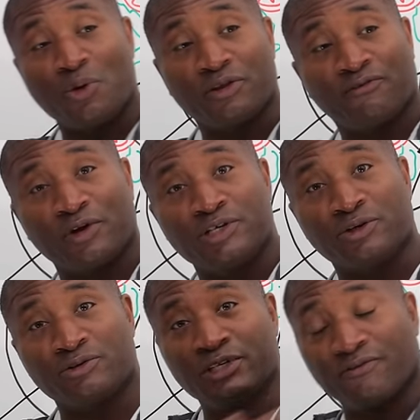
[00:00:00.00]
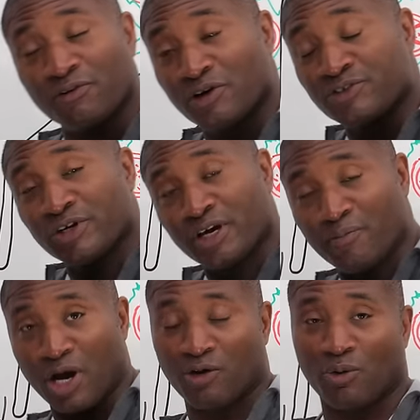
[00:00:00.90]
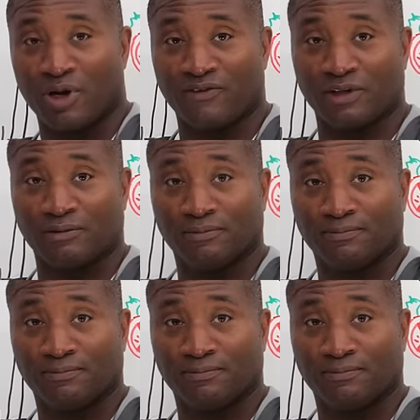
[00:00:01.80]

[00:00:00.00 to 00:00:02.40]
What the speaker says: go in the freezer, defrost it, and microwave it.